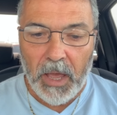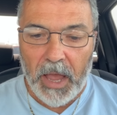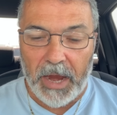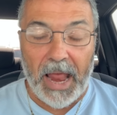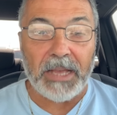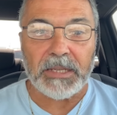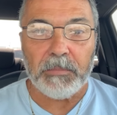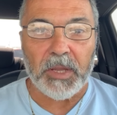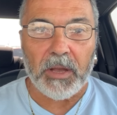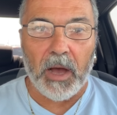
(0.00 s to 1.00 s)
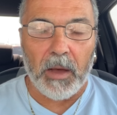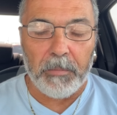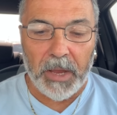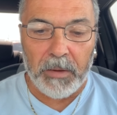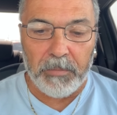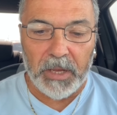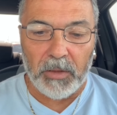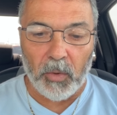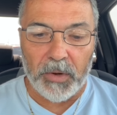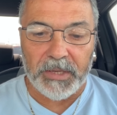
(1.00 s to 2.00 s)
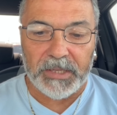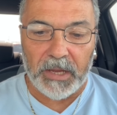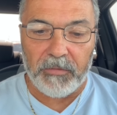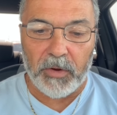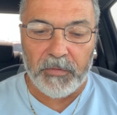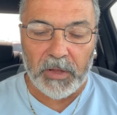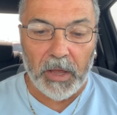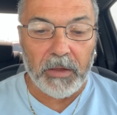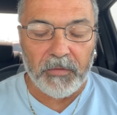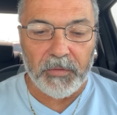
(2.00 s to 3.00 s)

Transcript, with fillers: and ask him to come and be Lord and Savior of your life.